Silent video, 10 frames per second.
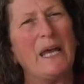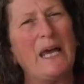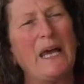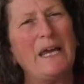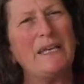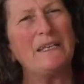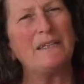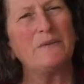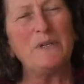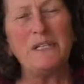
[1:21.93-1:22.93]
And
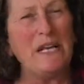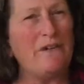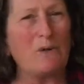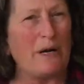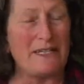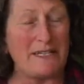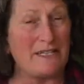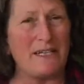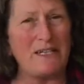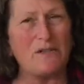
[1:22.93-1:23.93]
we didn't have a great
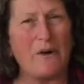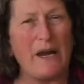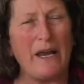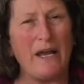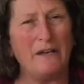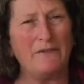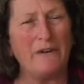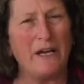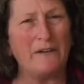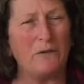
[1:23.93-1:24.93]
success rate out
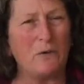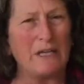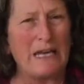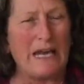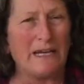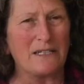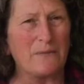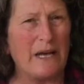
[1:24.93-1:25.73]
of all the eggs.